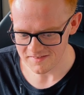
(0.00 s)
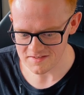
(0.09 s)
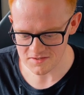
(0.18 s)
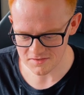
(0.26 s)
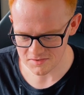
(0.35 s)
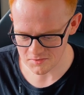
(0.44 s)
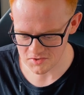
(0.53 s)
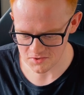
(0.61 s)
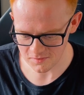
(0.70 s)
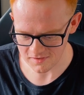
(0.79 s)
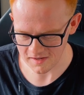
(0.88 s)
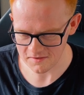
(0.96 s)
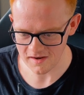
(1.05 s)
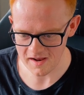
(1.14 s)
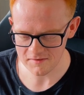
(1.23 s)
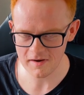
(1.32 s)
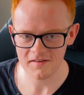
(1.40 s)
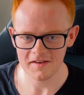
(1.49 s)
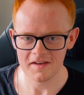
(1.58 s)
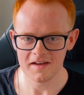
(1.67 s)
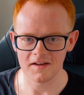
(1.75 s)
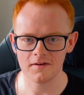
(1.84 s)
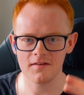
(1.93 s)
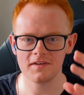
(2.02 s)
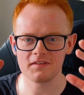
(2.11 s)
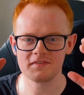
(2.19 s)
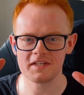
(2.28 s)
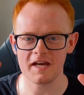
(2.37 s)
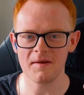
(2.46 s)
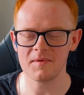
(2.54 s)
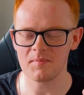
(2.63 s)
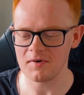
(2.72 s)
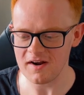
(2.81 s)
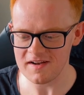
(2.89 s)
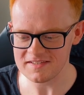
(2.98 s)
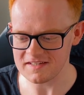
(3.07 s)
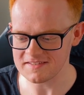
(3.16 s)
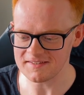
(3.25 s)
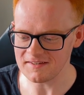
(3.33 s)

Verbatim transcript: These are so short. I don't, I don't, have, I don't have enough time to process